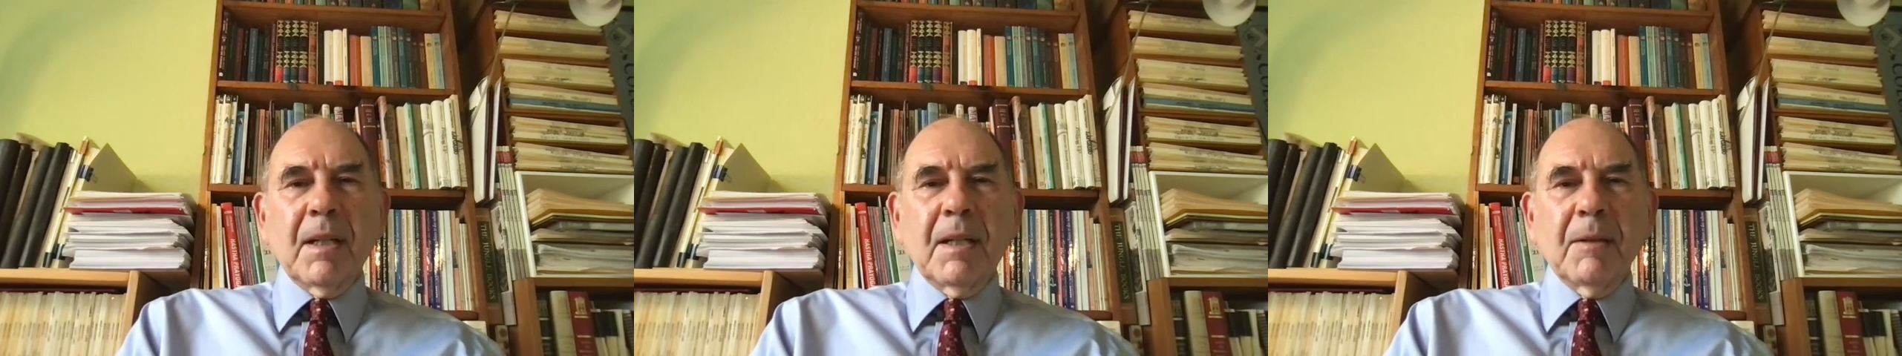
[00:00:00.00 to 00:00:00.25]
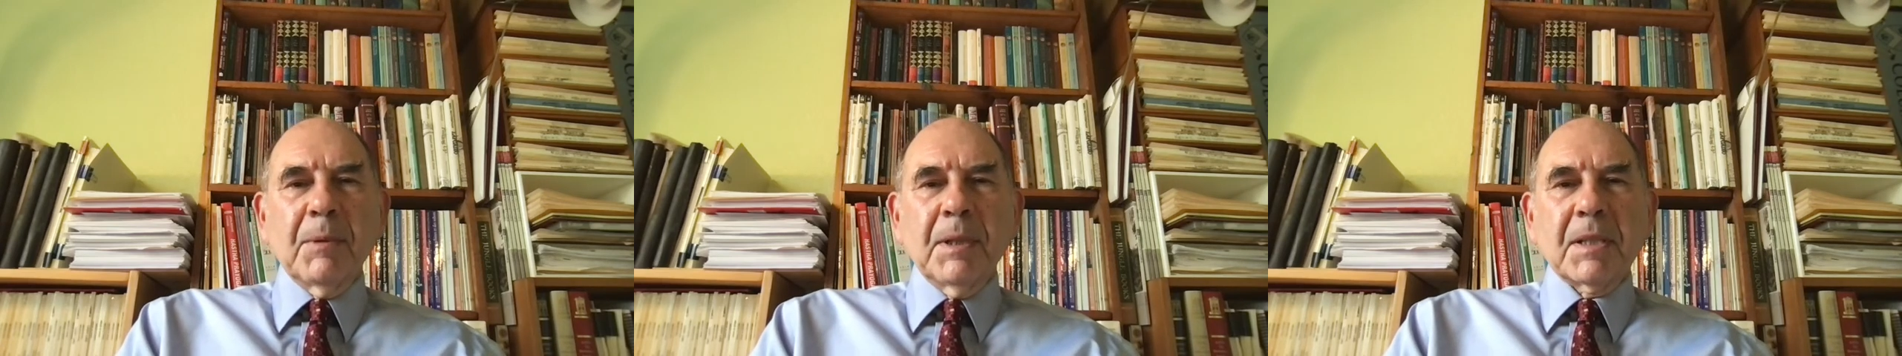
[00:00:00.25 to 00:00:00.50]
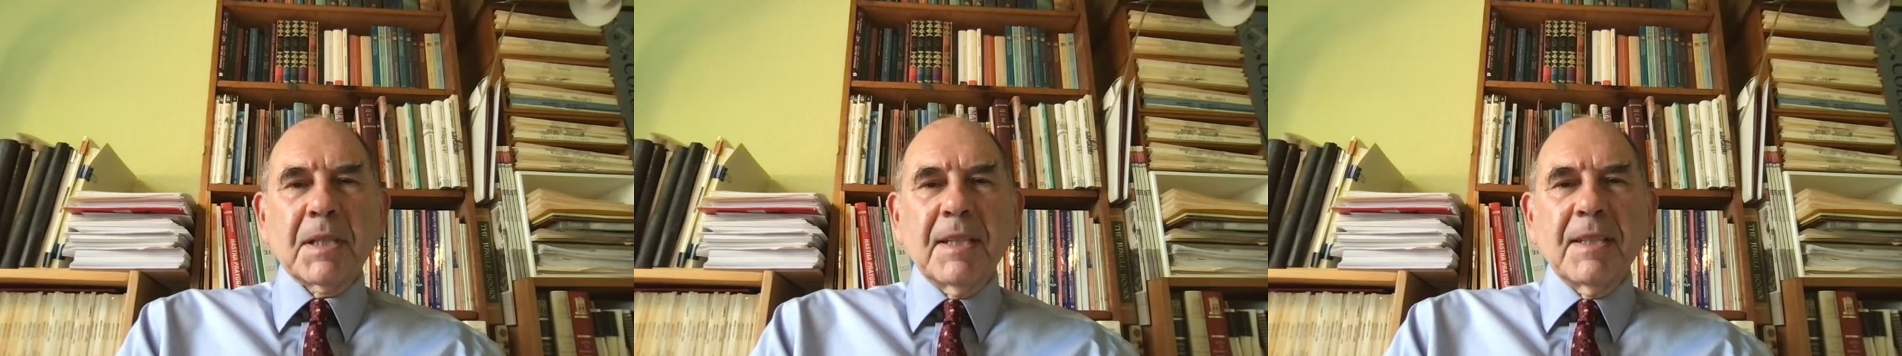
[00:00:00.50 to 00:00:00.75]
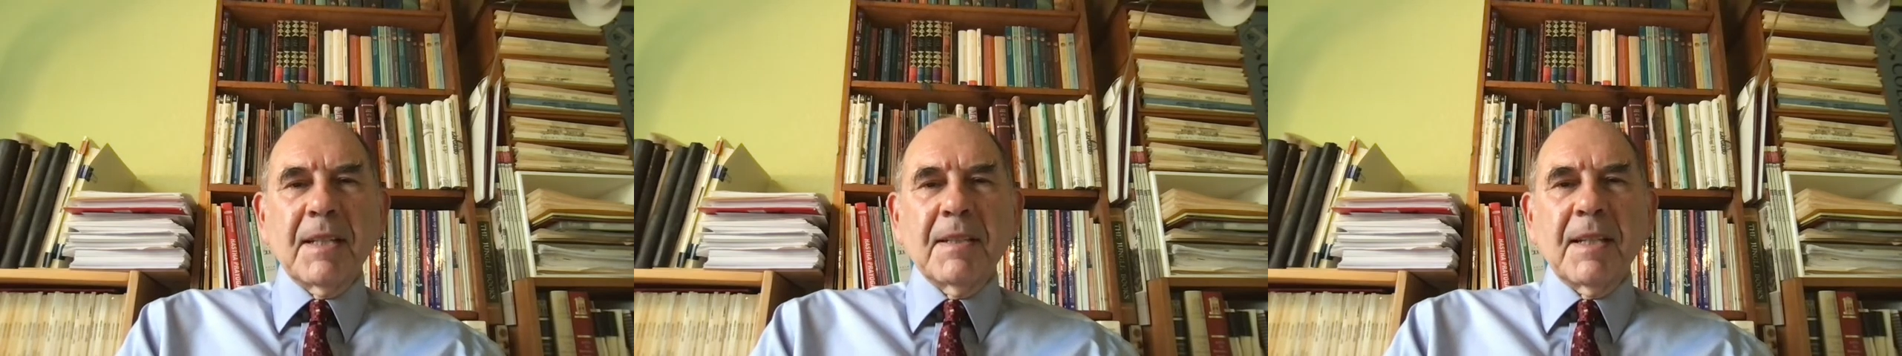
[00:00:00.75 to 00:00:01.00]
will see
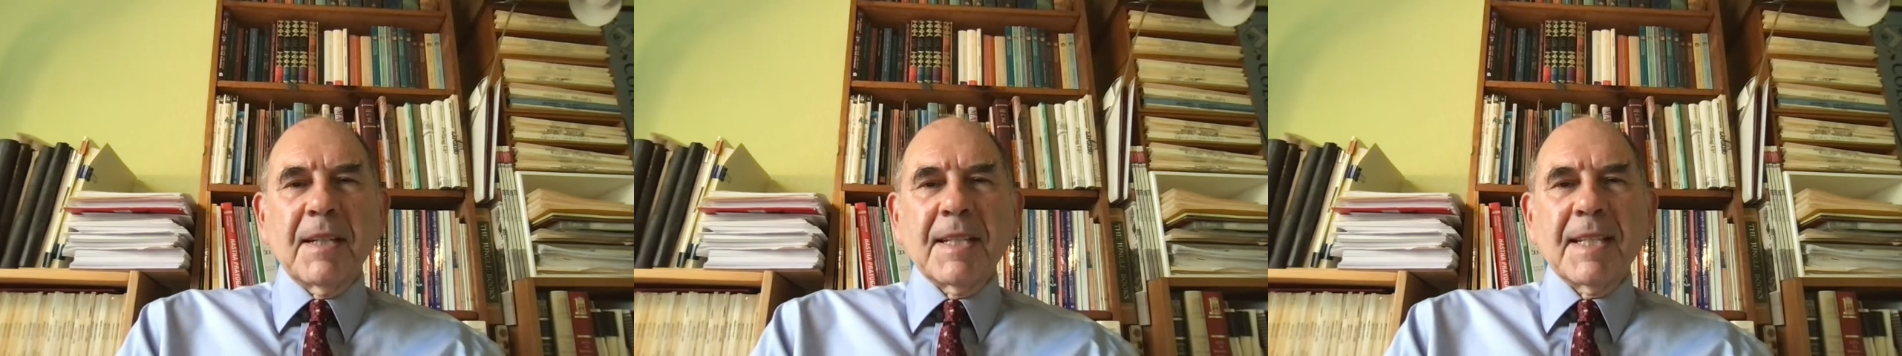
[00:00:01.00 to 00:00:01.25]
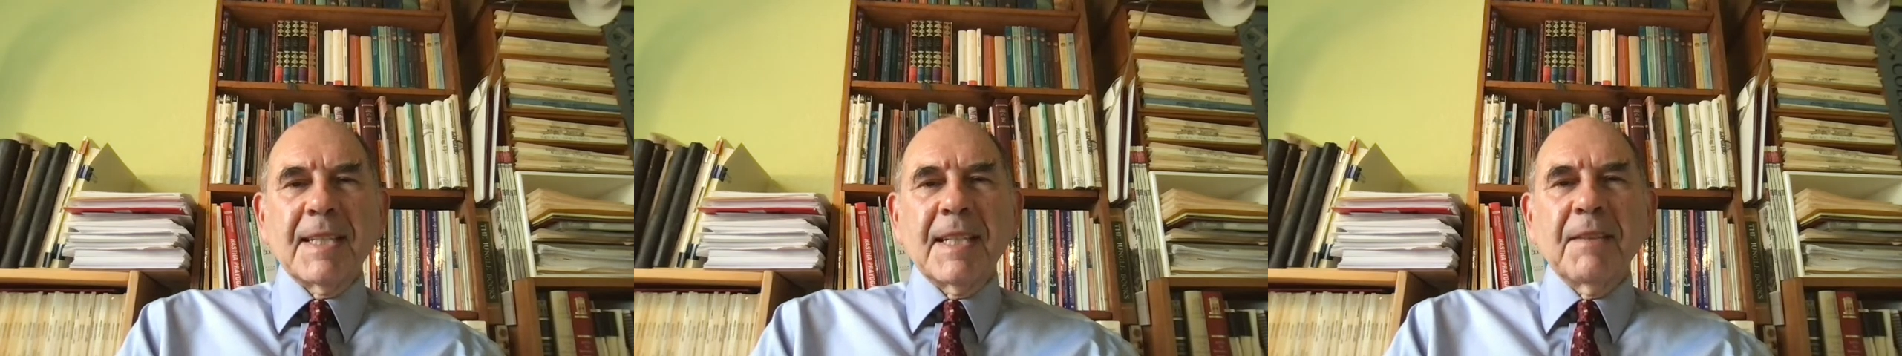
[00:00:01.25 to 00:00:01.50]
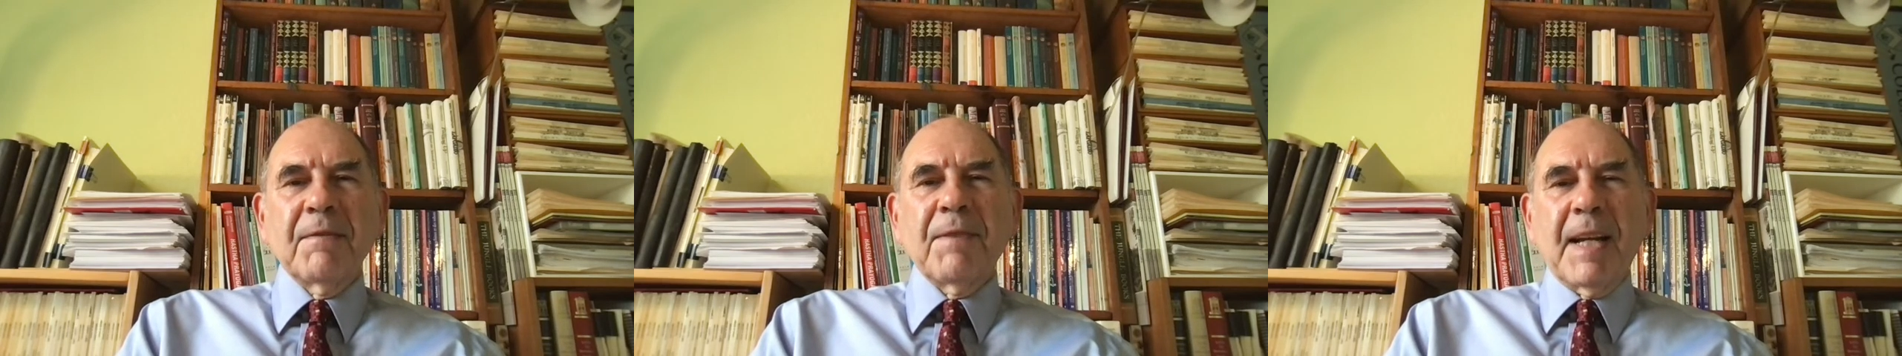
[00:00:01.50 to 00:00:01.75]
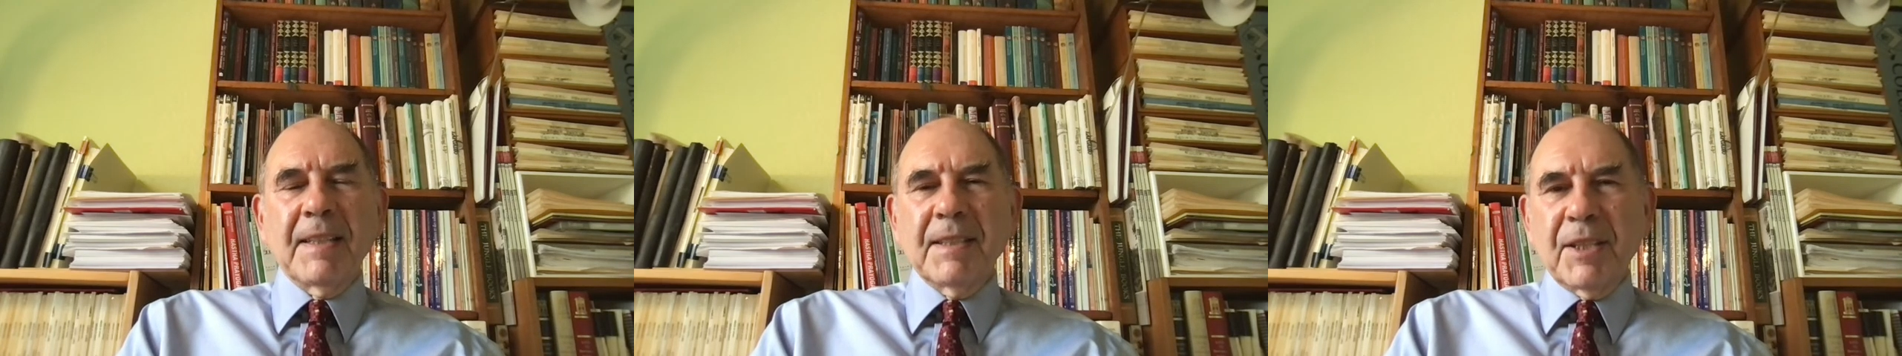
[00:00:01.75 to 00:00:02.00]
that there is an
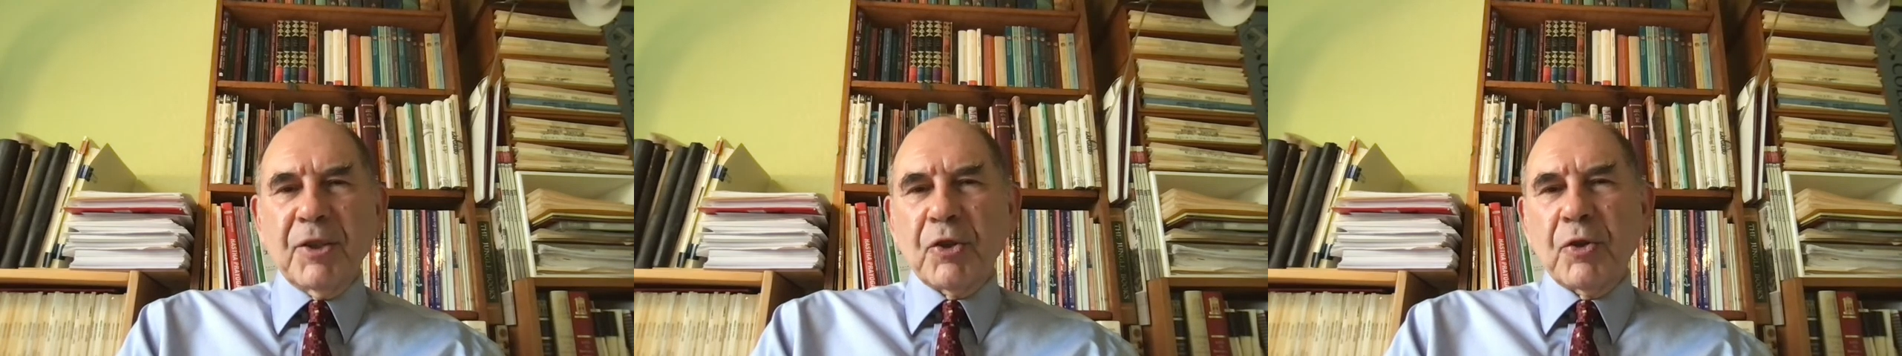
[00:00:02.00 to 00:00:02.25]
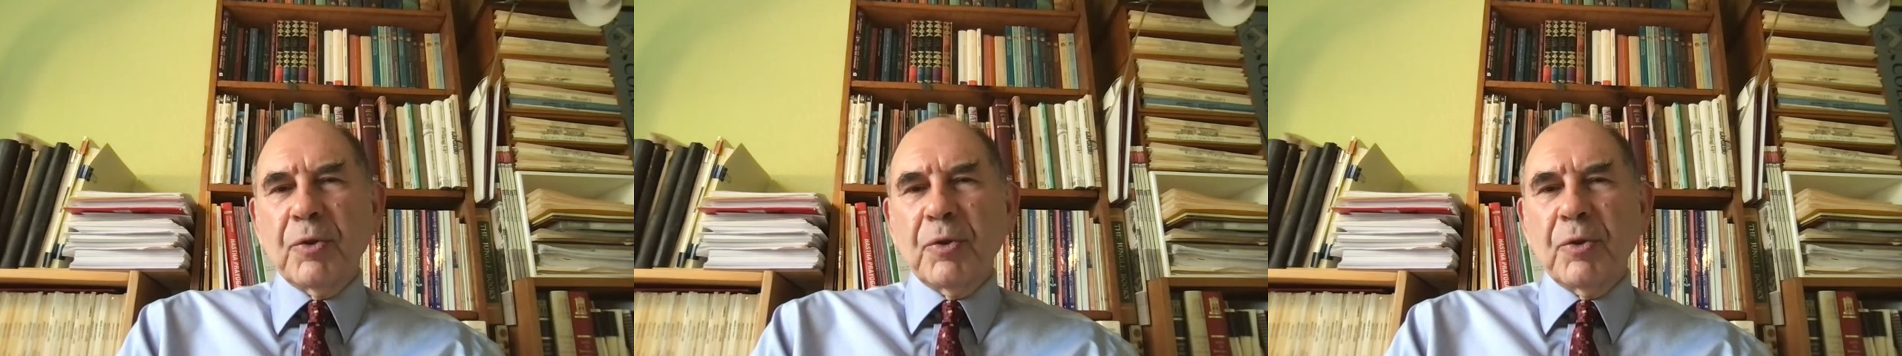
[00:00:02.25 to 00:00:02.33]
advantage